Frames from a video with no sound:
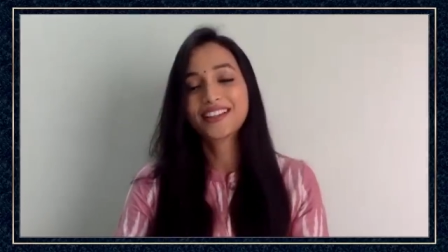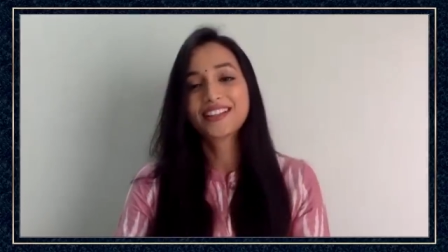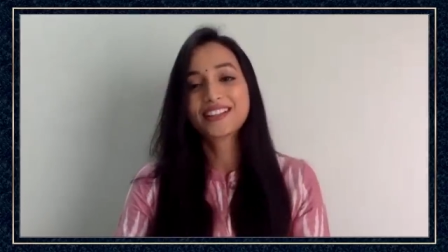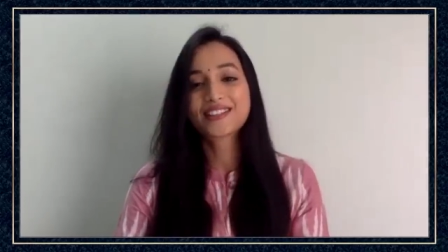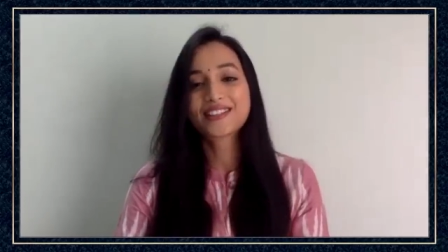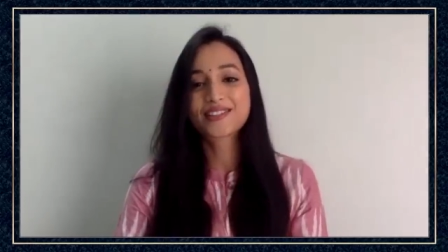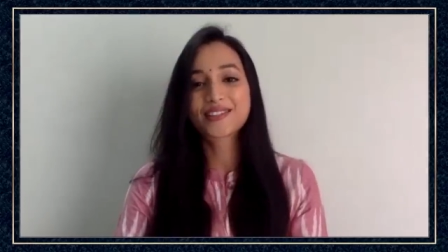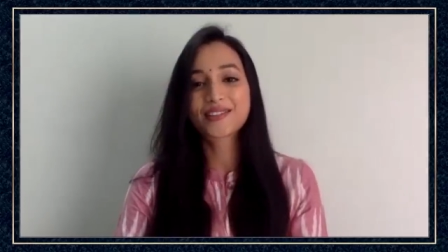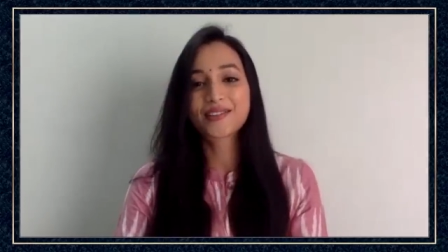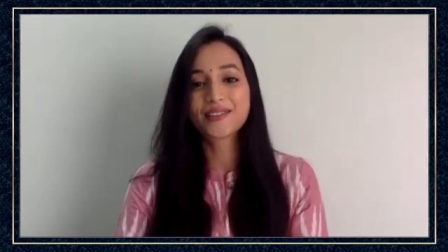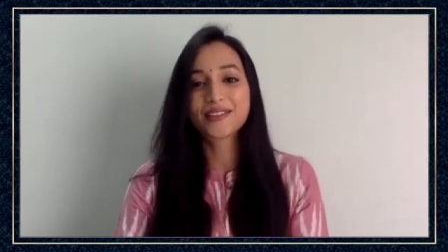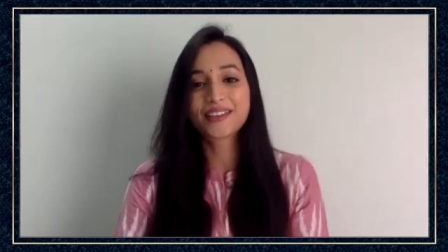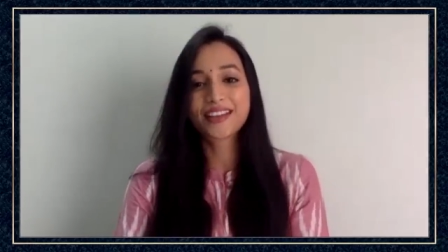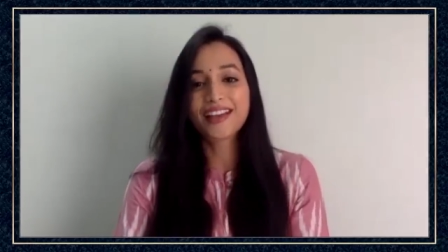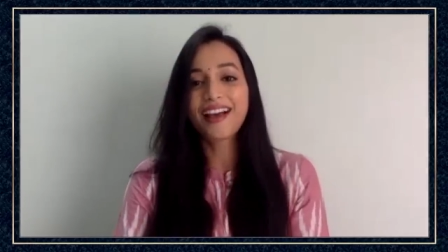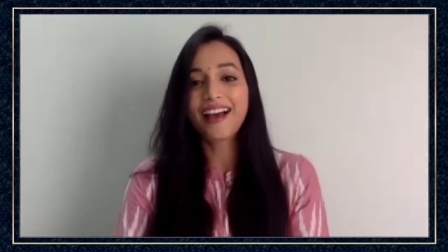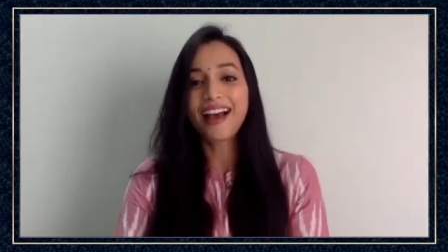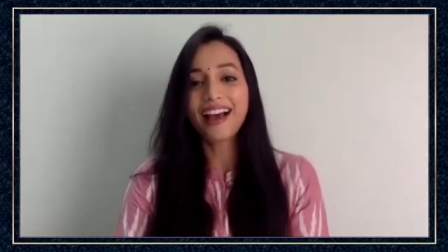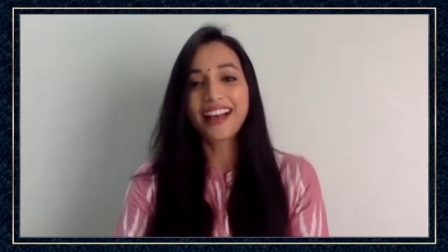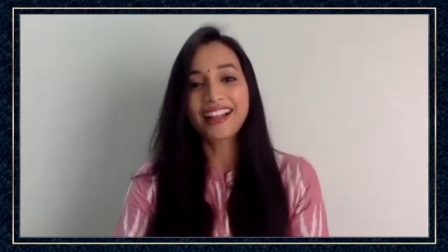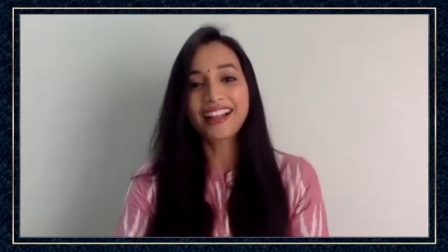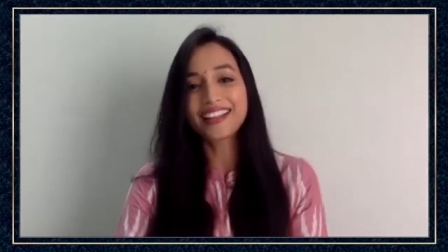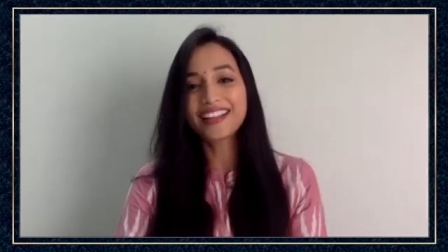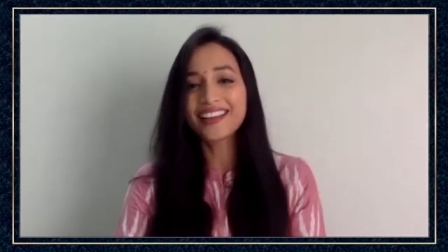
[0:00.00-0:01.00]
So yeah,
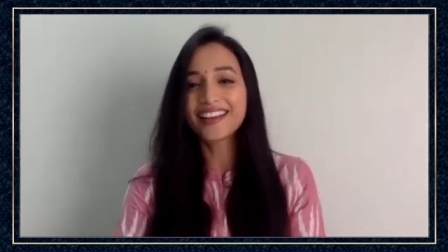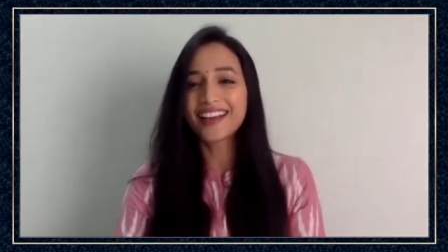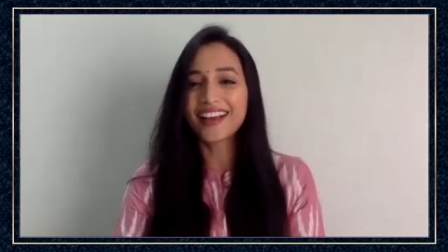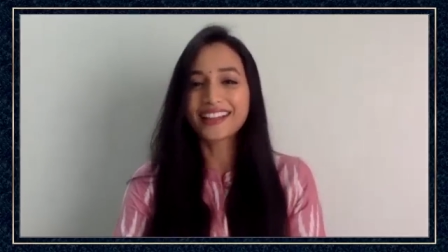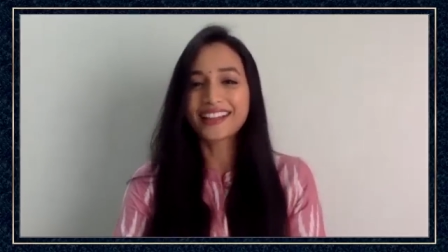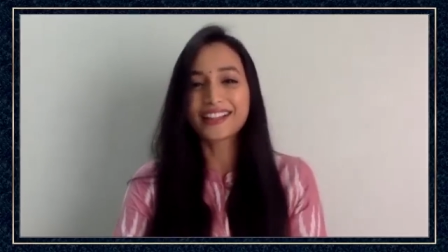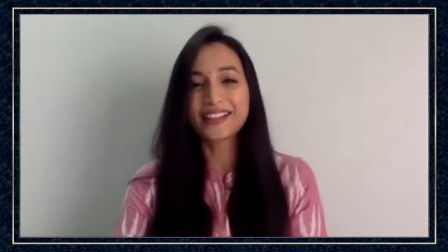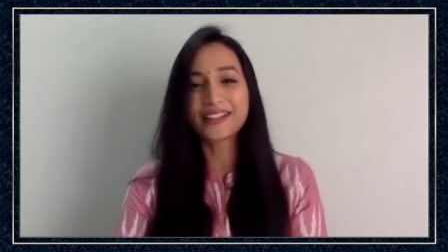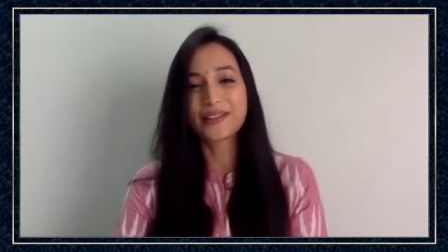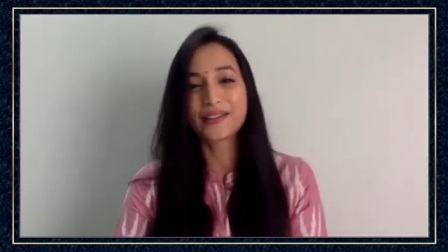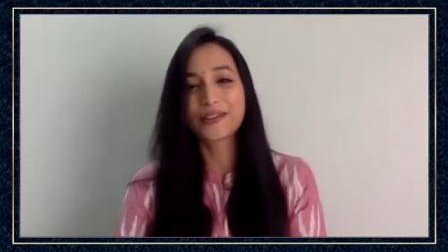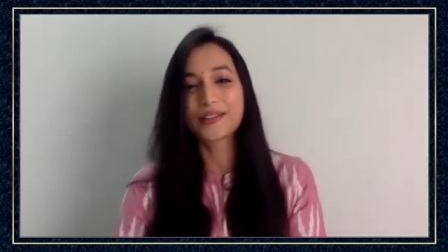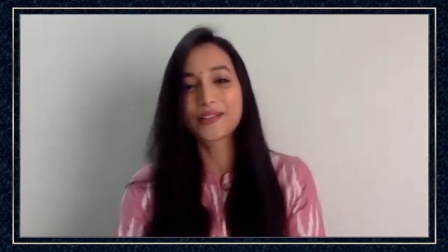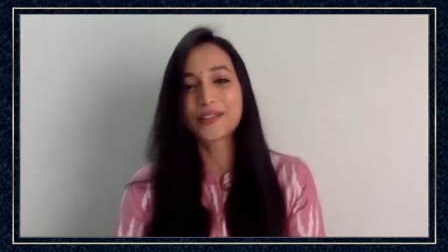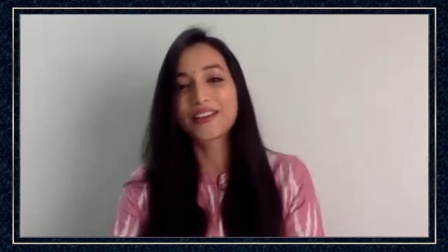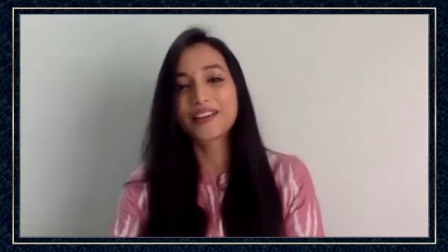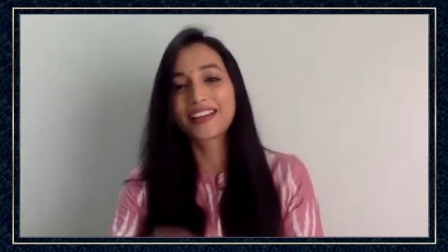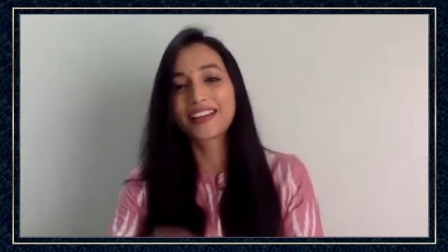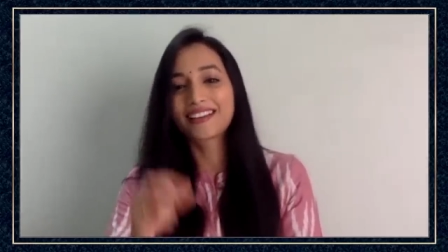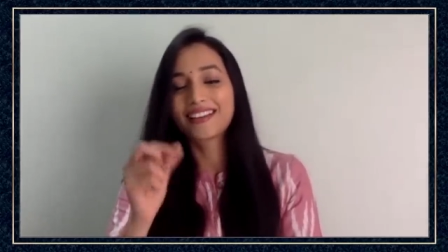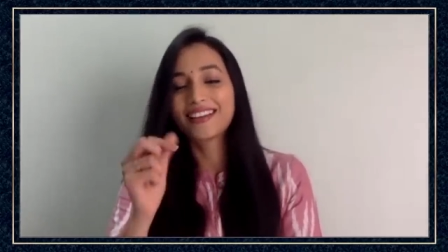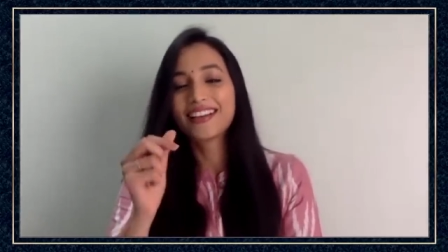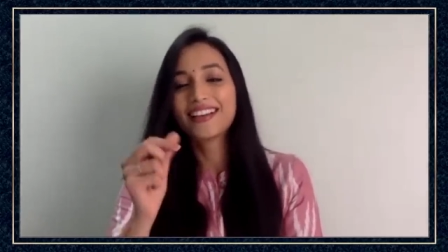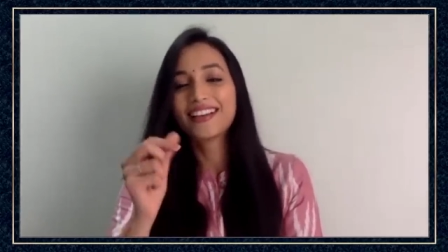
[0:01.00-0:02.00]
I think I think those were
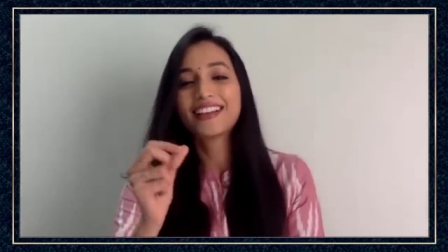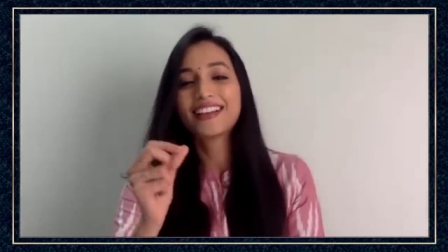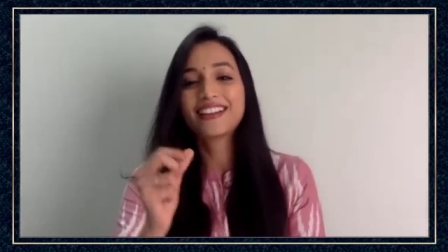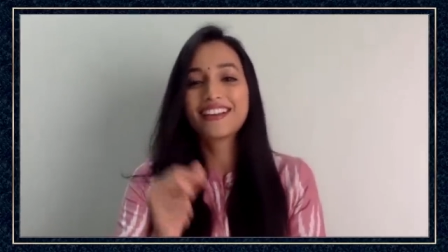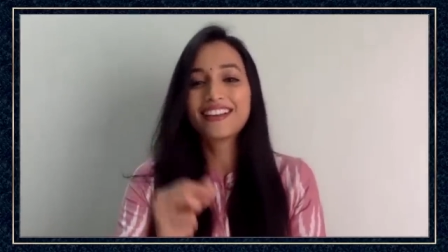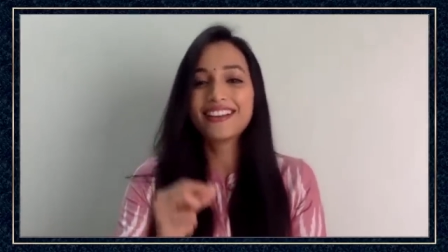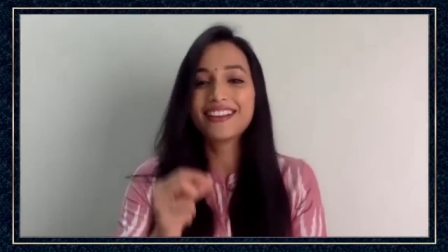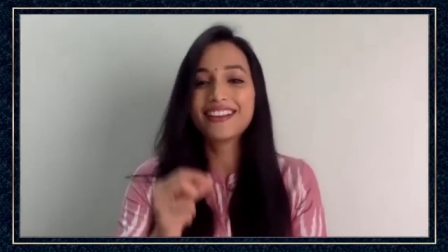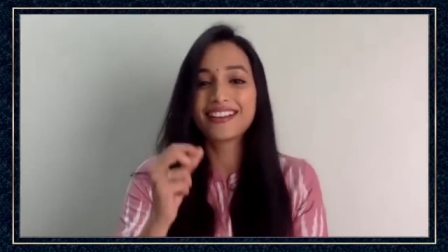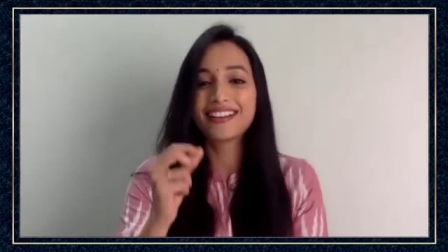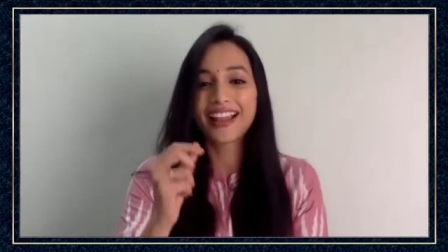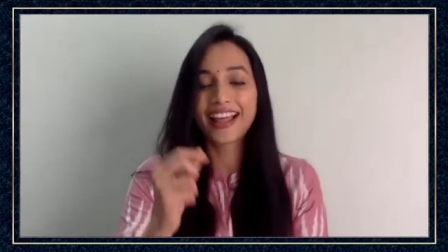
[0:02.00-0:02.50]
little